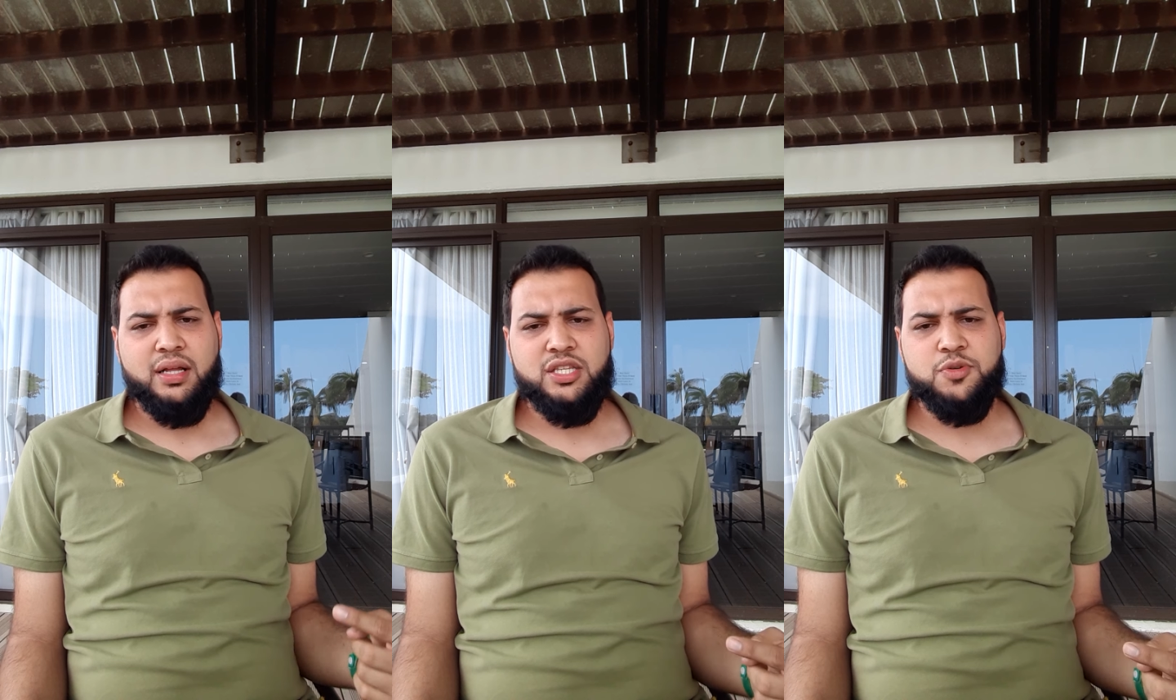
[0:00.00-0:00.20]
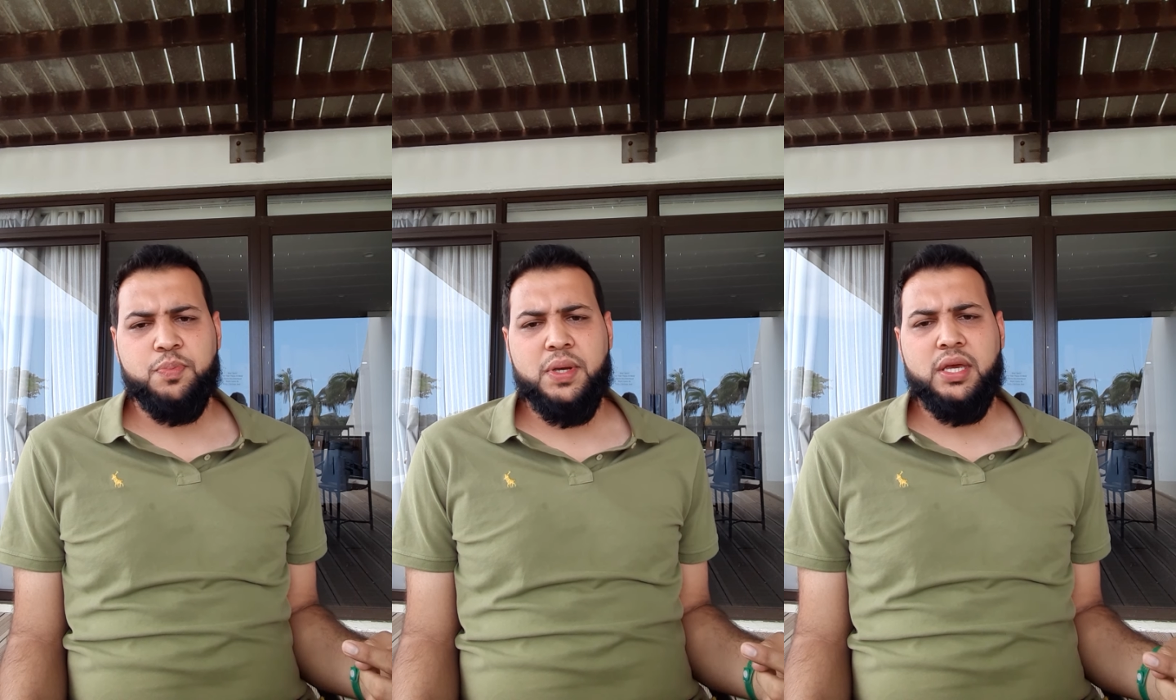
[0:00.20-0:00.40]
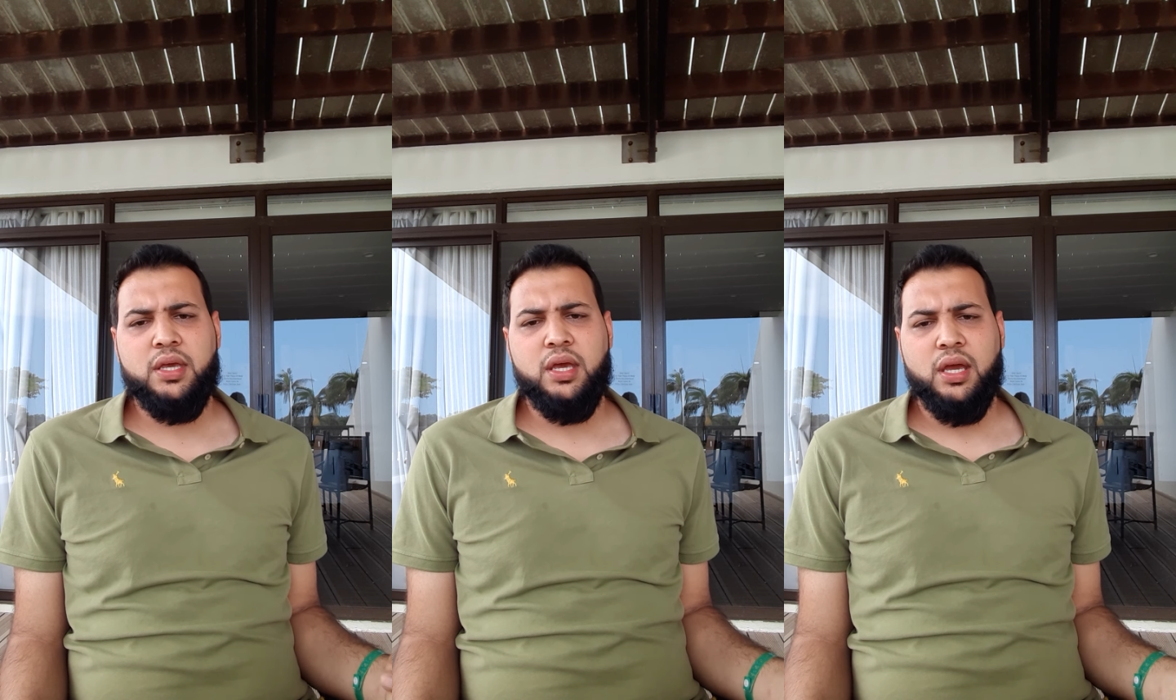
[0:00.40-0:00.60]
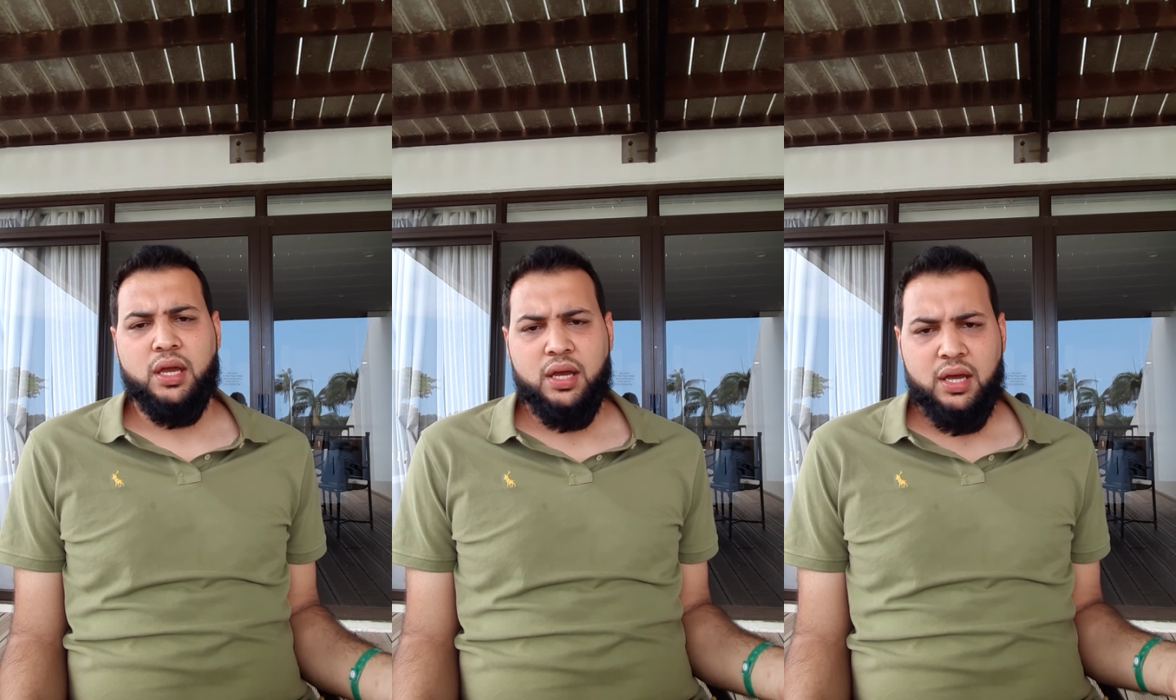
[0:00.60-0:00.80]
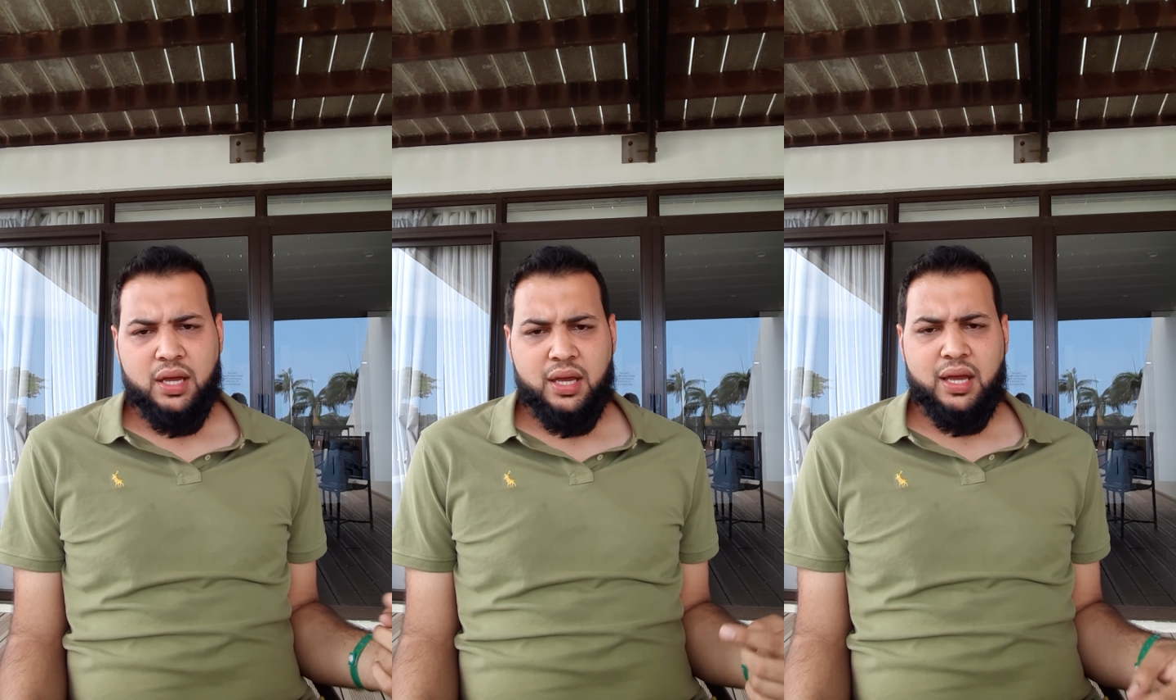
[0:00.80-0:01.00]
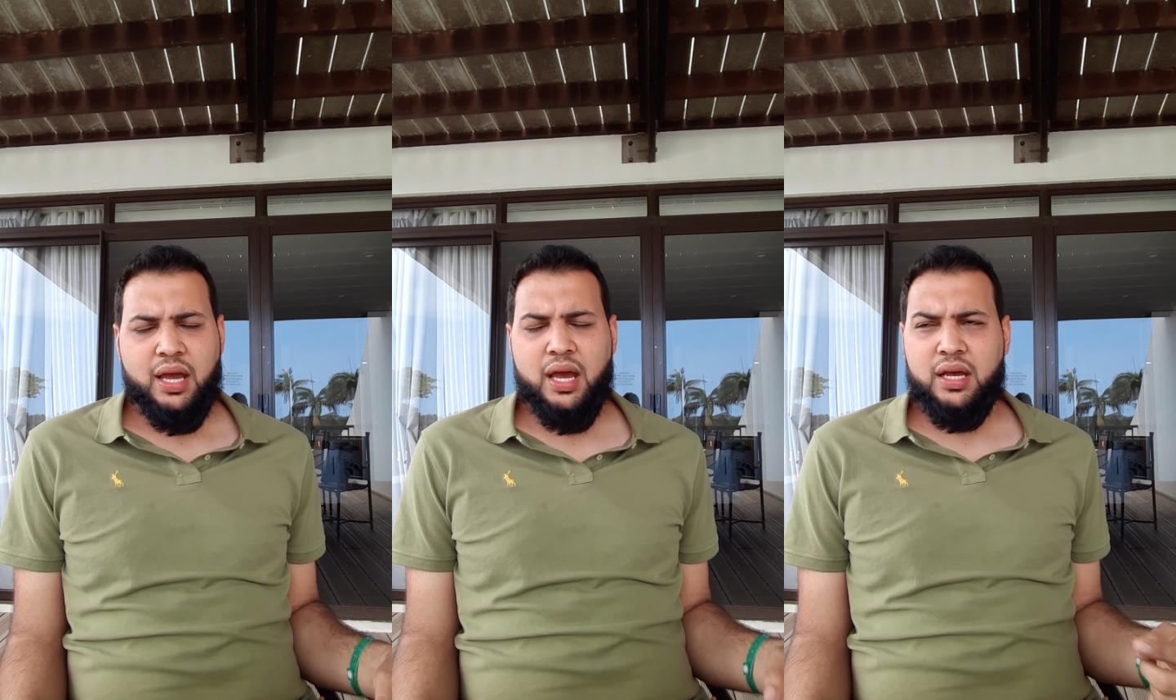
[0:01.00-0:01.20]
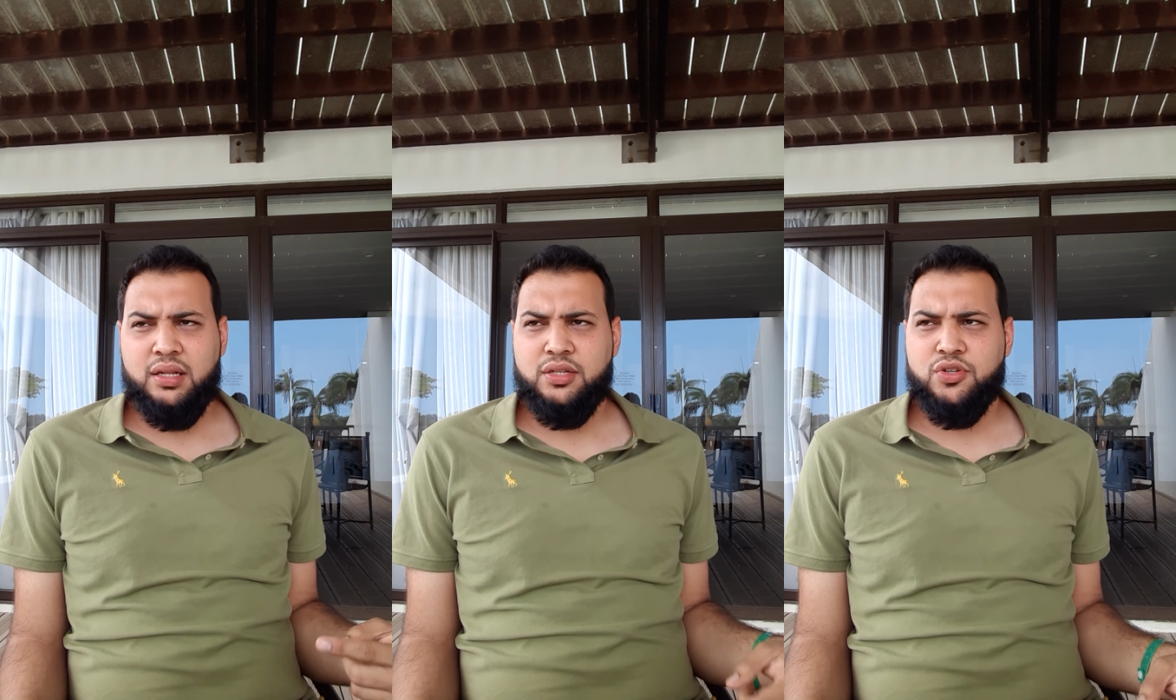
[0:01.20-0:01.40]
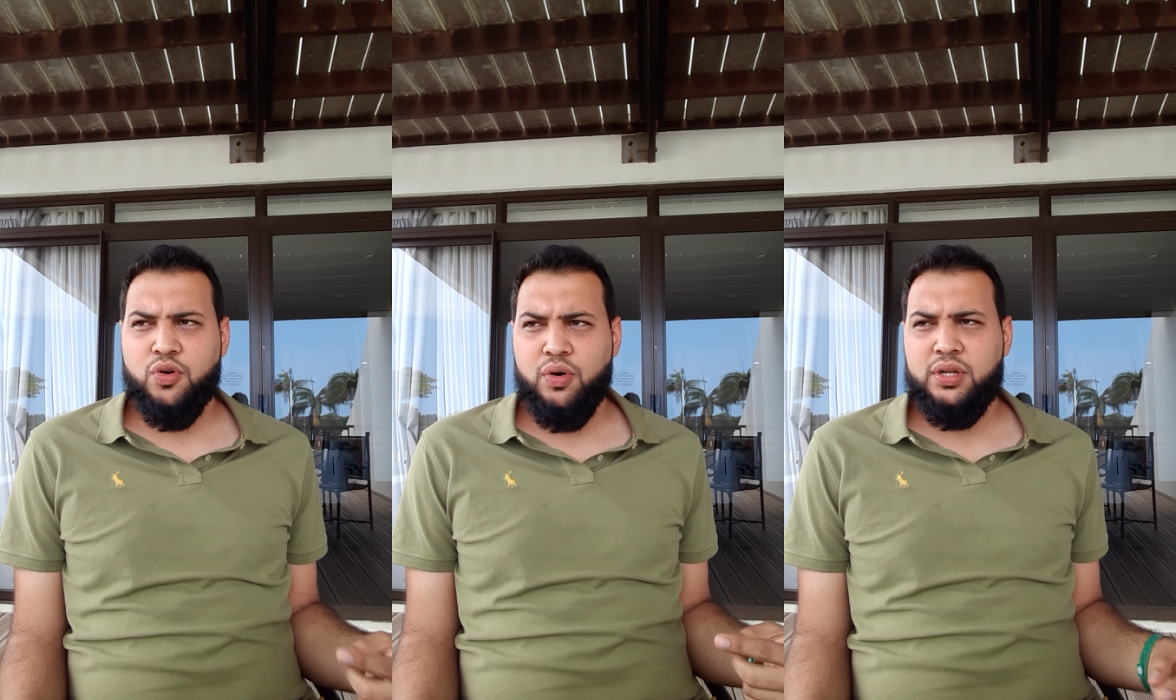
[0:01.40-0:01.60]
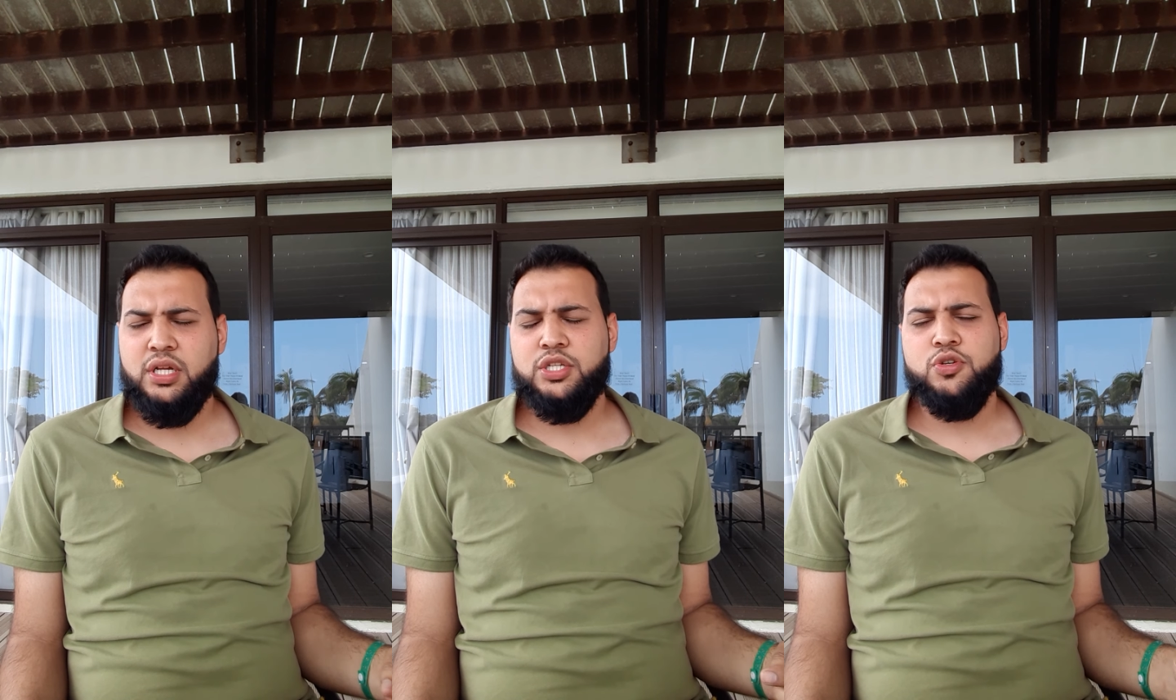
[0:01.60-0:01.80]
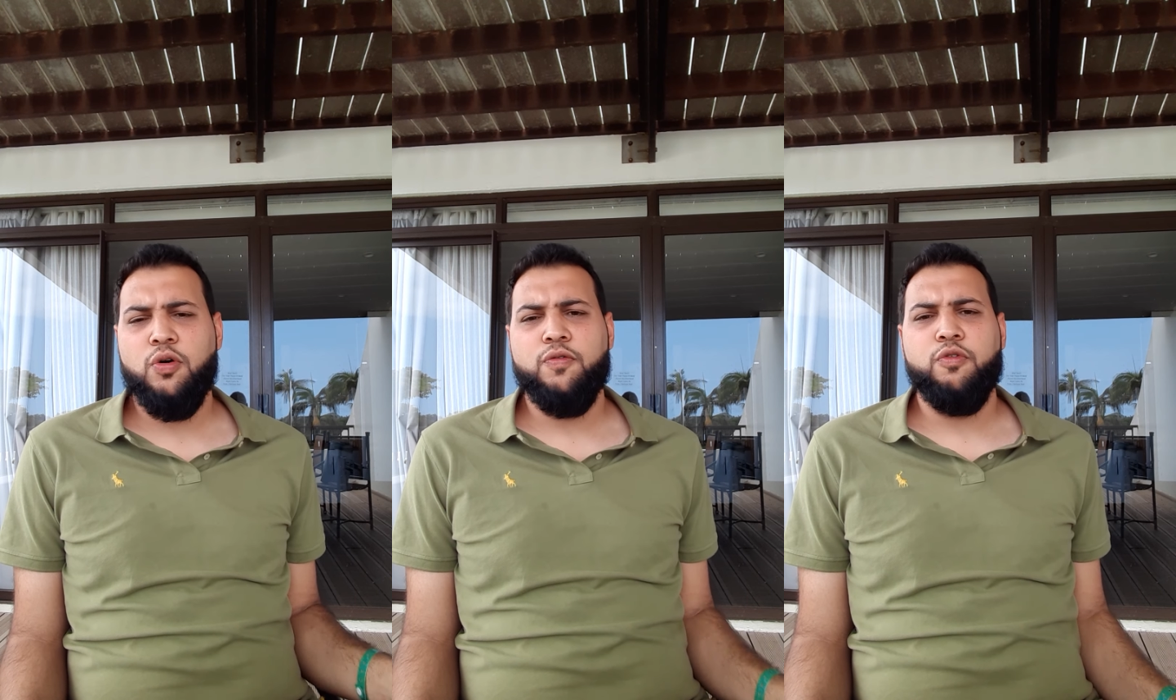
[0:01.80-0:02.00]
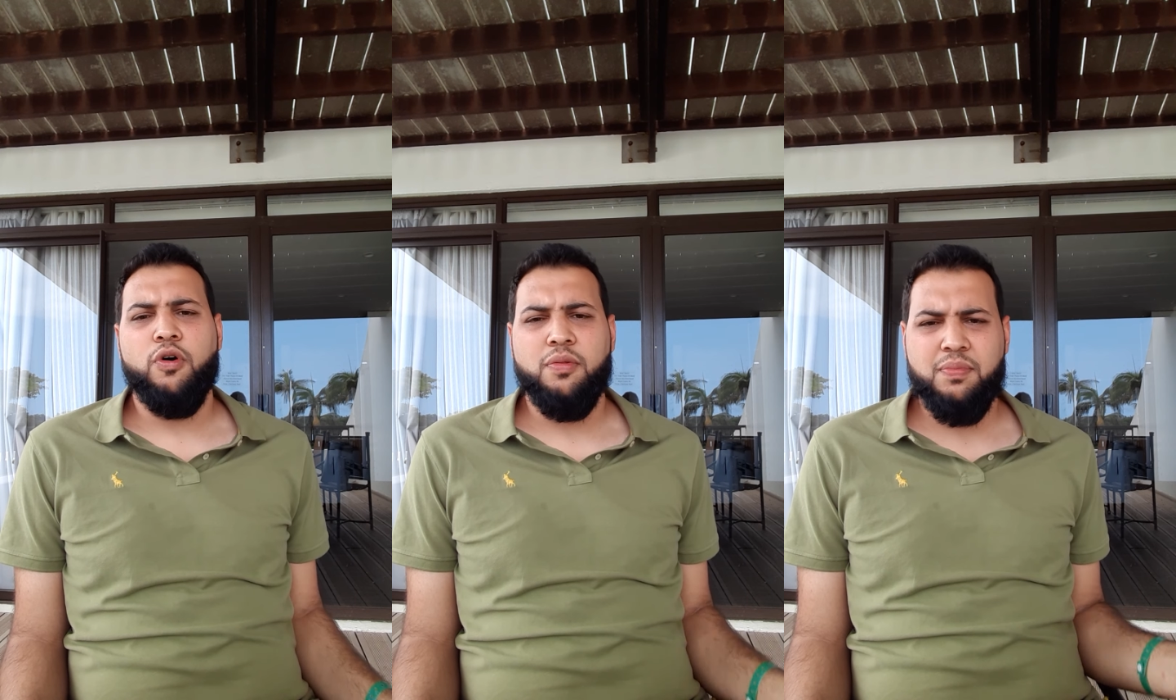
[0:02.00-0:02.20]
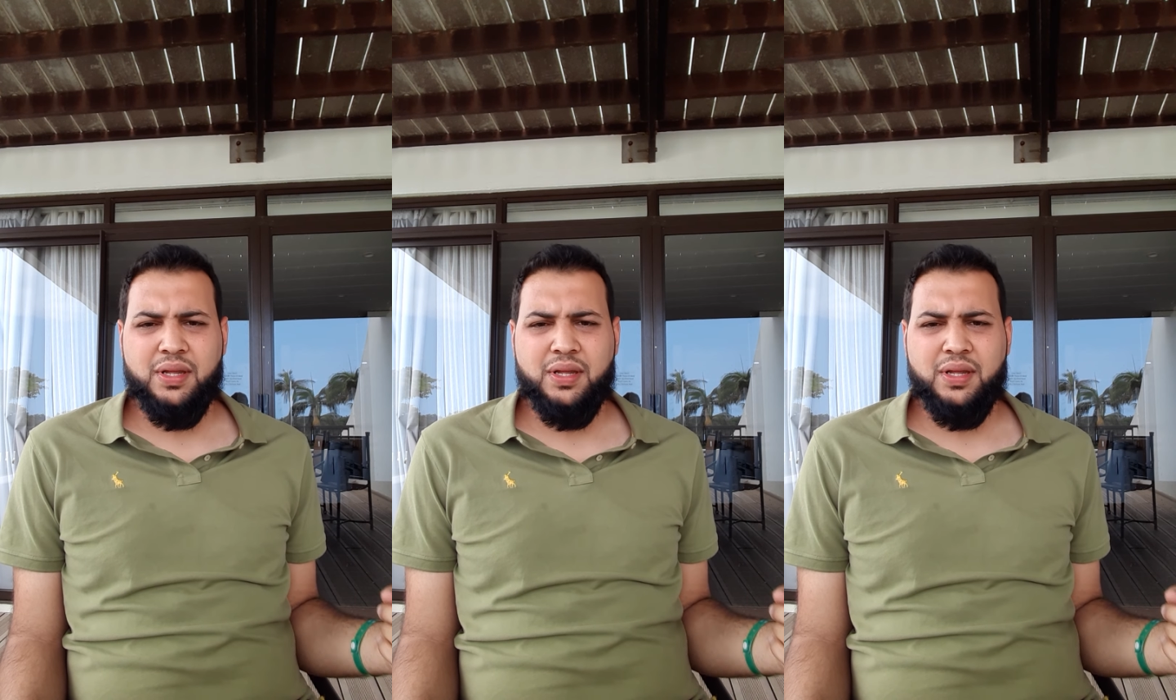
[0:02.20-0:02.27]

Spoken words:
and speaking and so on and so forth,